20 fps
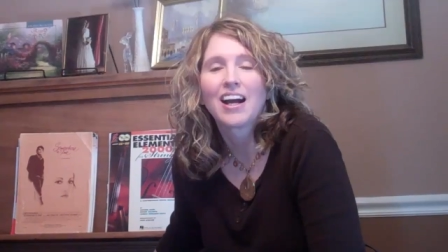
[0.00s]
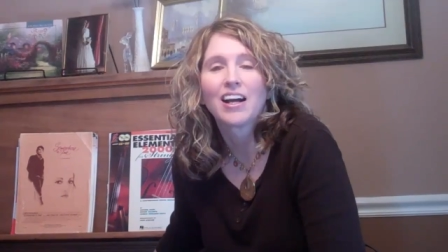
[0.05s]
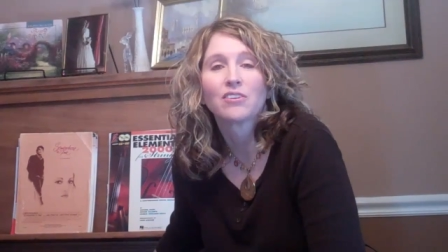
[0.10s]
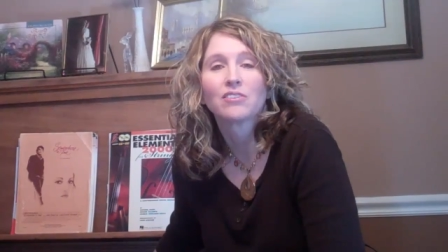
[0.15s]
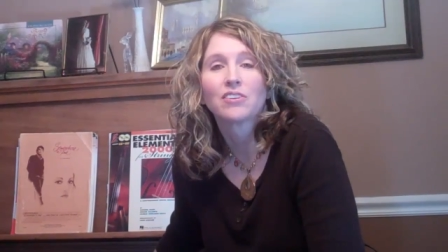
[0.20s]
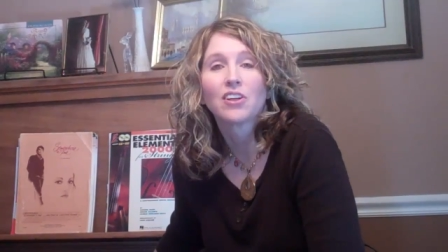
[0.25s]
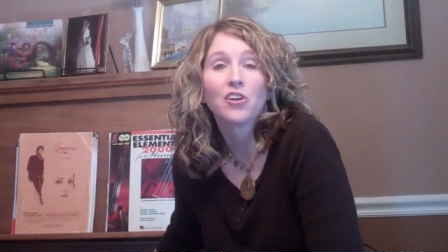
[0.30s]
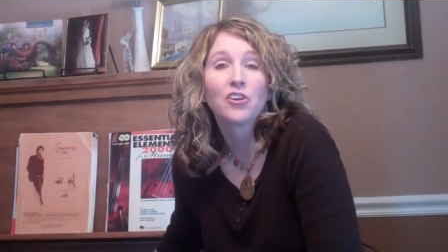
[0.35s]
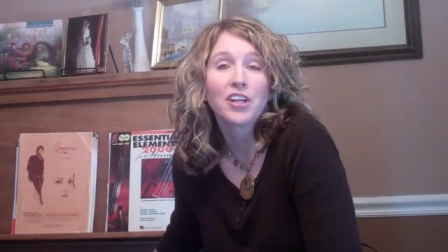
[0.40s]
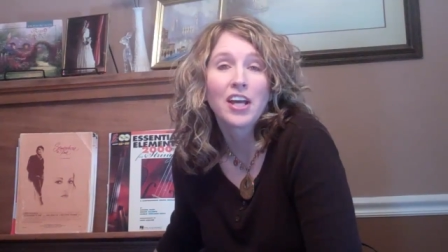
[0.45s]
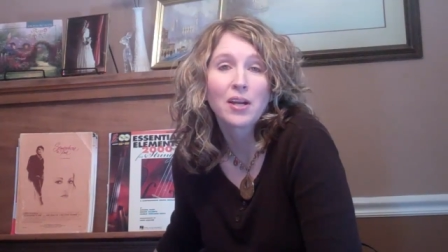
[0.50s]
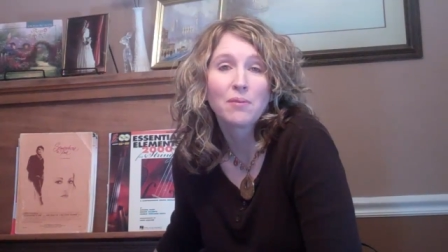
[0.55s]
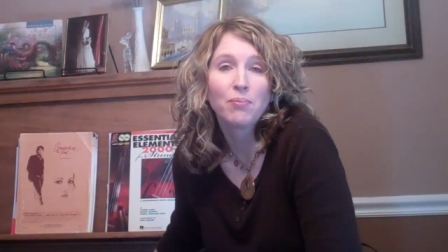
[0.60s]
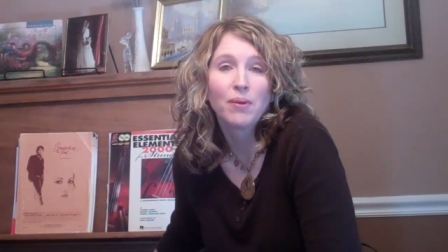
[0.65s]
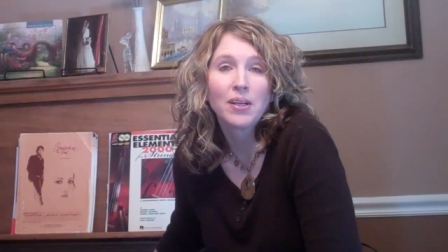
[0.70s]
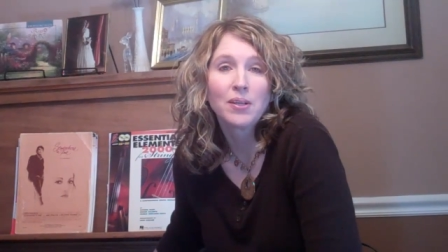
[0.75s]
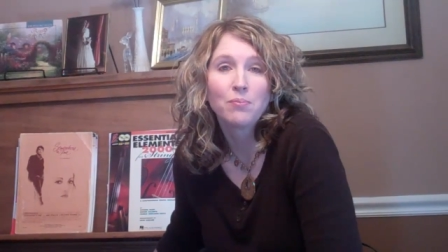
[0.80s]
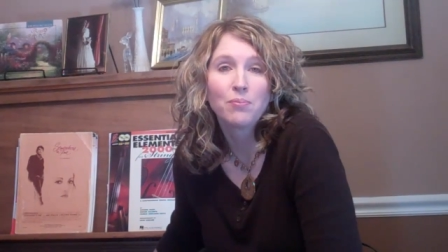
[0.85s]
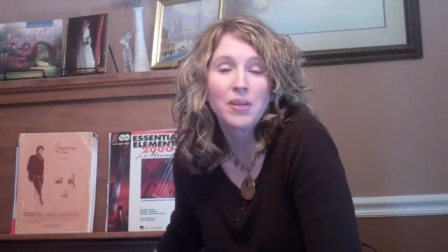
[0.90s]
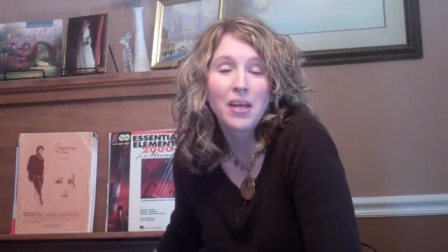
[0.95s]
I learned how to
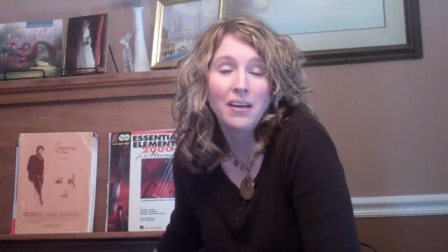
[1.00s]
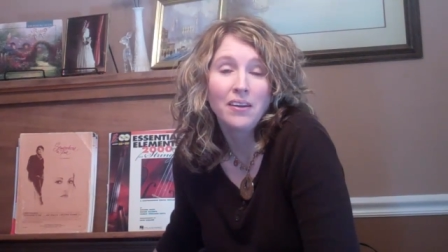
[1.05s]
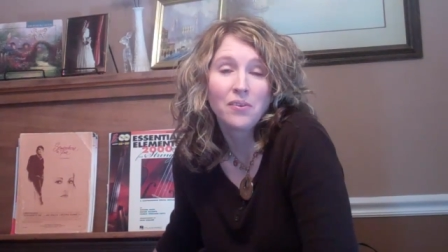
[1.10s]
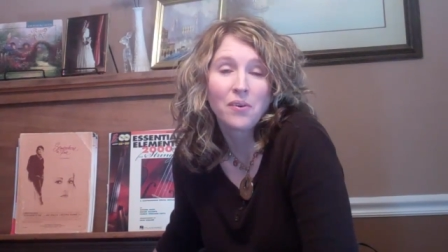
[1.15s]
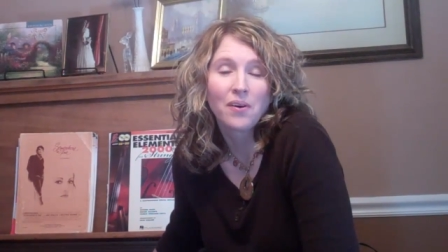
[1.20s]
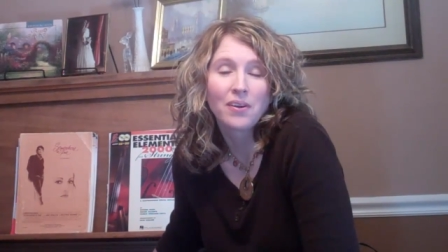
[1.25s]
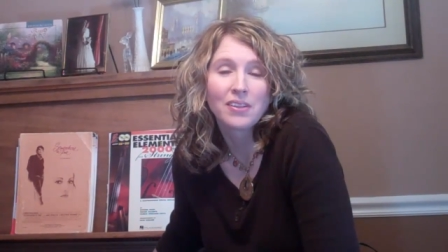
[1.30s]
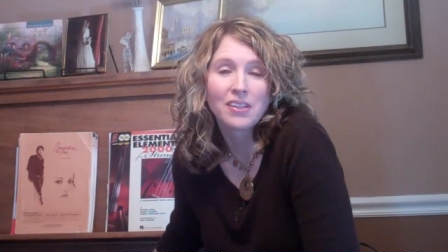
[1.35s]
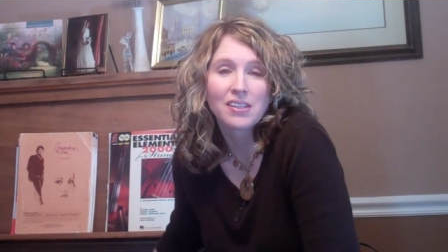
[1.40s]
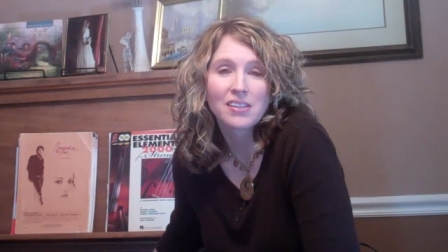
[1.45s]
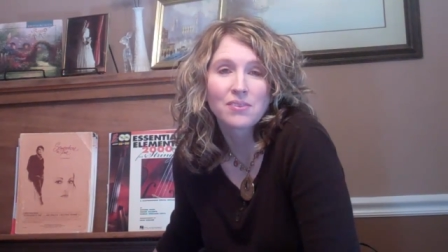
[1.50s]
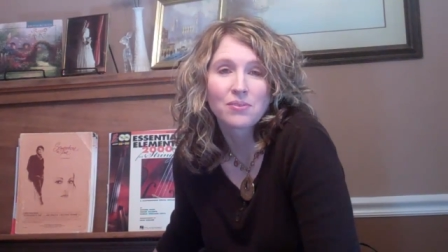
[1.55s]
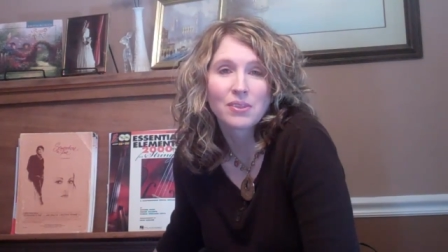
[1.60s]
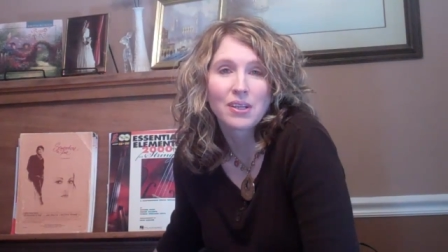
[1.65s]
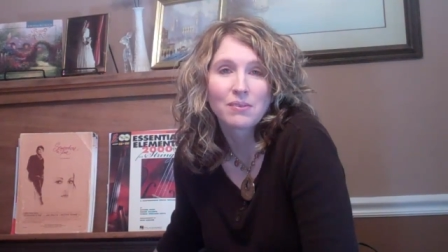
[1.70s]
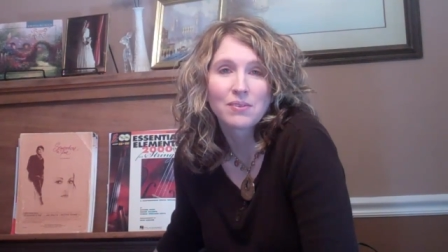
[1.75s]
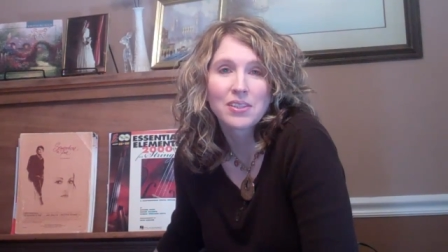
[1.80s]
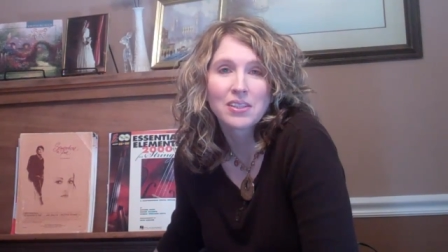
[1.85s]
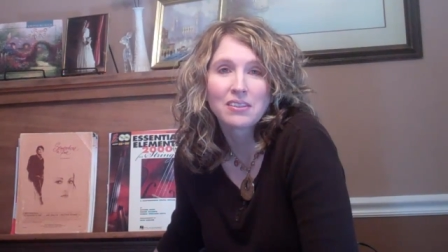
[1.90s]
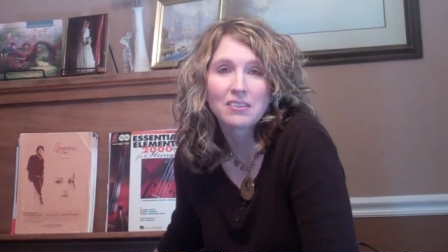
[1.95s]
play the piano on this
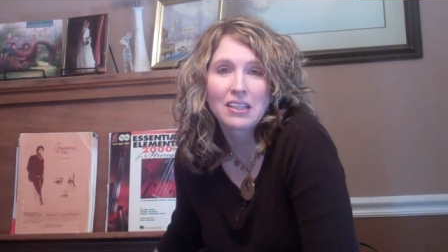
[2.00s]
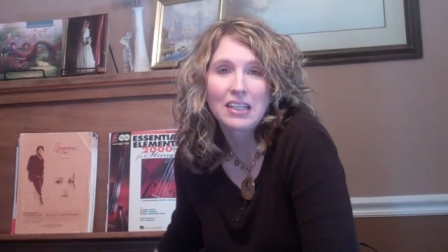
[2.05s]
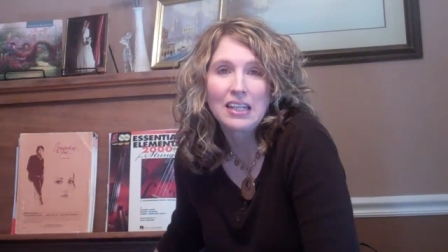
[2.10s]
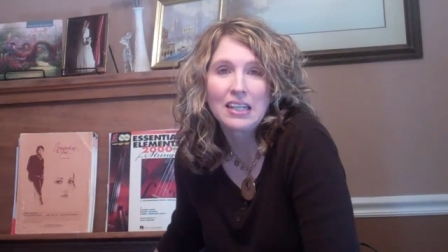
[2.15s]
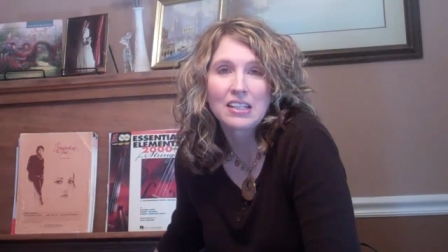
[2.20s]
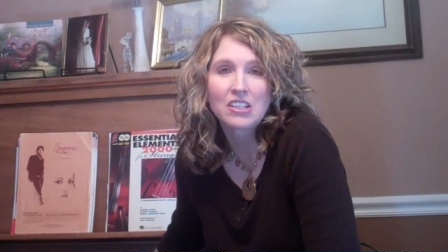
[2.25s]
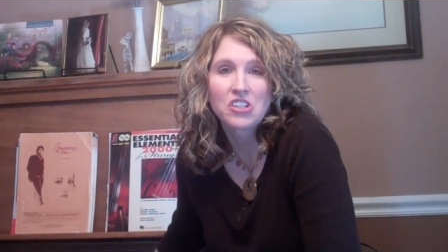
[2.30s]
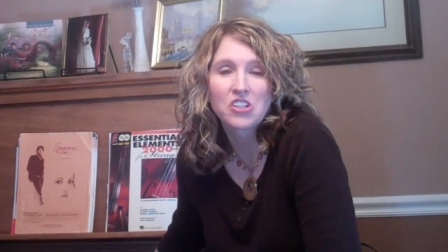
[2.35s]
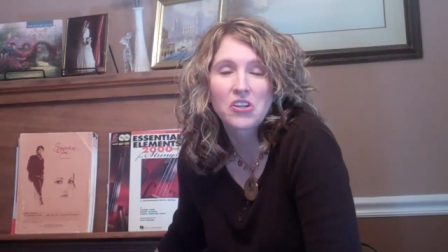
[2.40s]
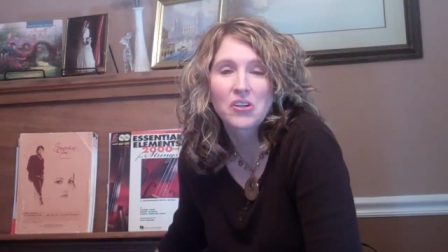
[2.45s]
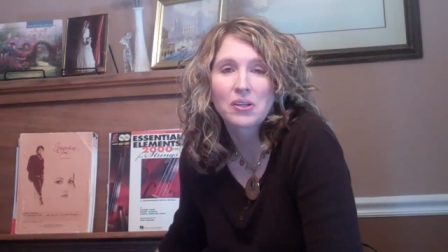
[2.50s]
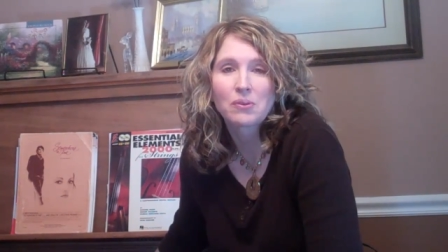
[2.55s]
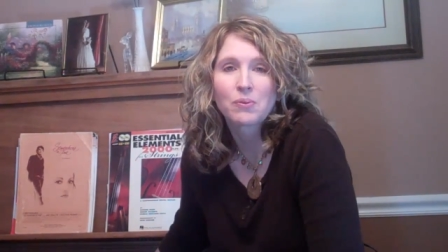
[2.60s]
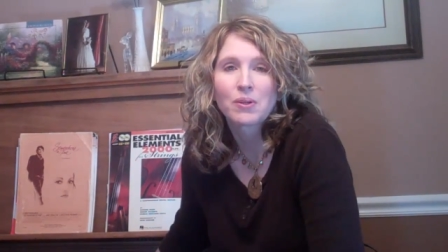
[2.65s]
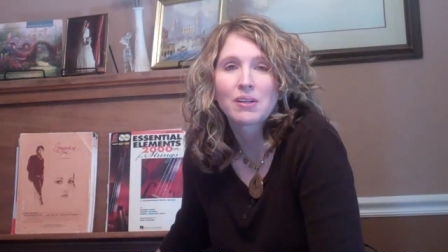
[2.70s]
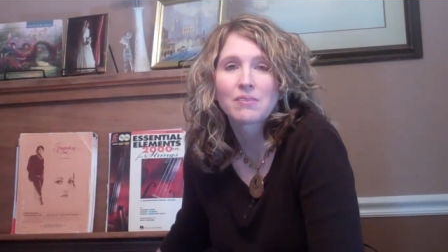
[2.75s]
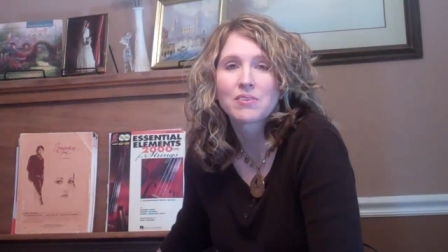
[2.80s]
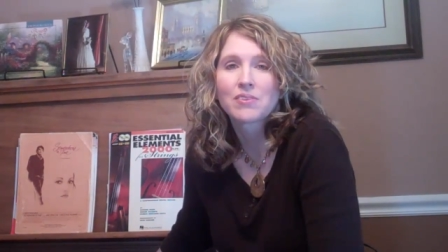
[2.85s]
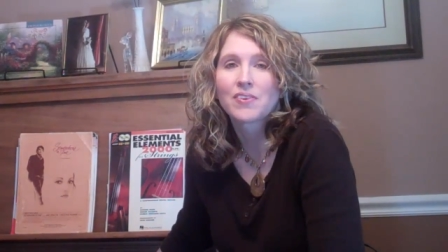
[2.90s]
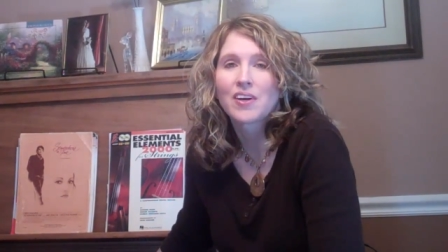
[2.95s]
when I was a little kid, started
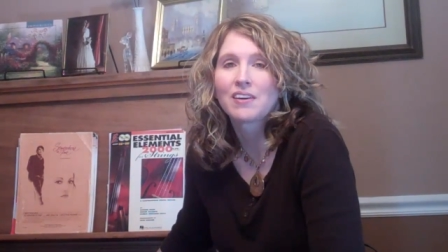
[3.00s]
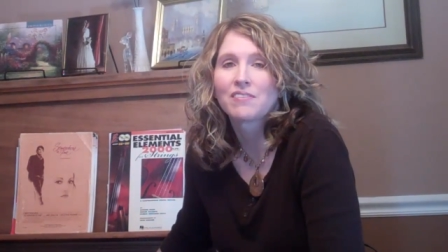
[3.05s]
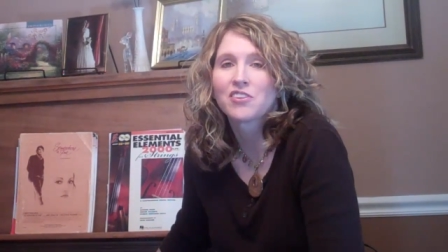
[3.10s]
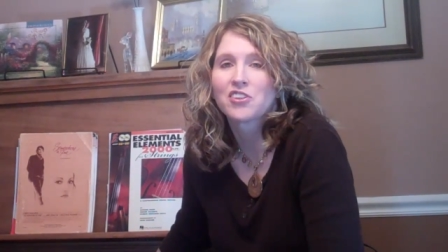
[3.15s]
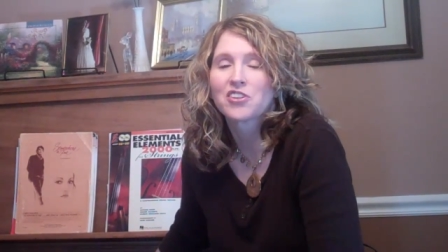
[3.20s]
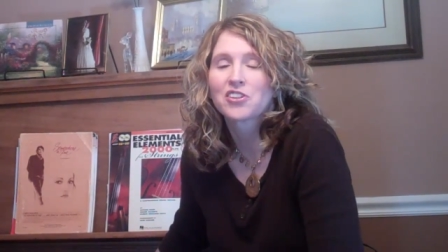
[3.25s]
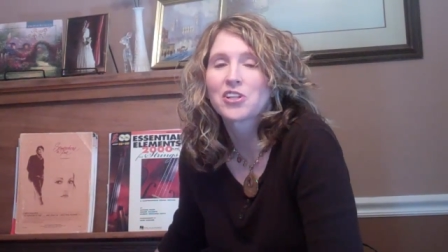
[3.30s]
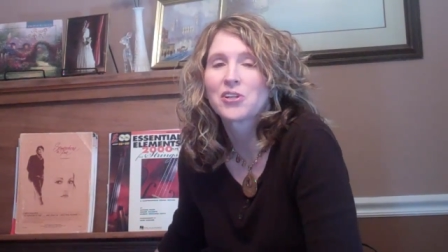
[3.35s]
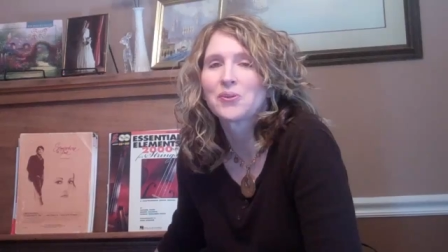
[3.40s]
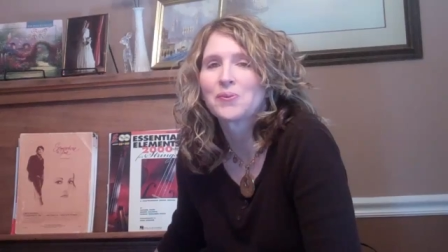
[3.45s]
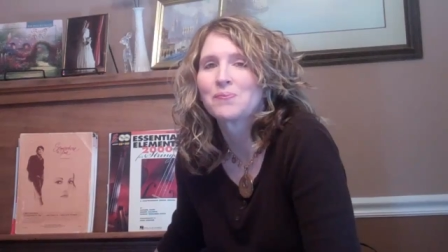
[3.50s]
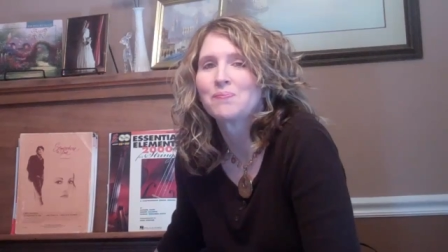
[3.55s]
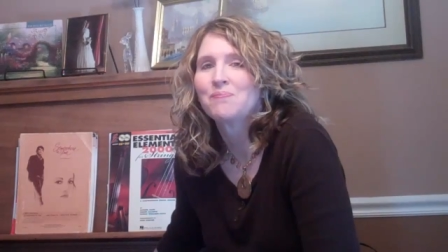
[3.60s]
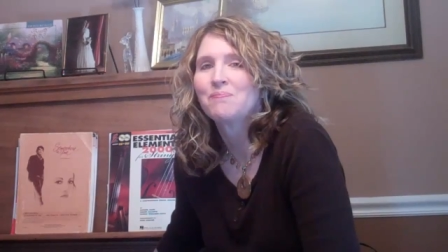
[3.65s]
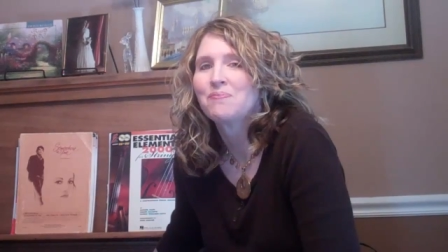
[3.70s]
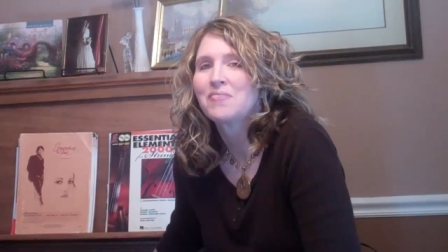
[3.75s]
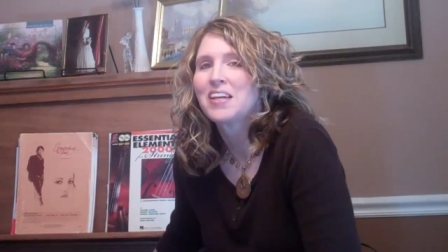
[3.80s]
when I was 5 years old.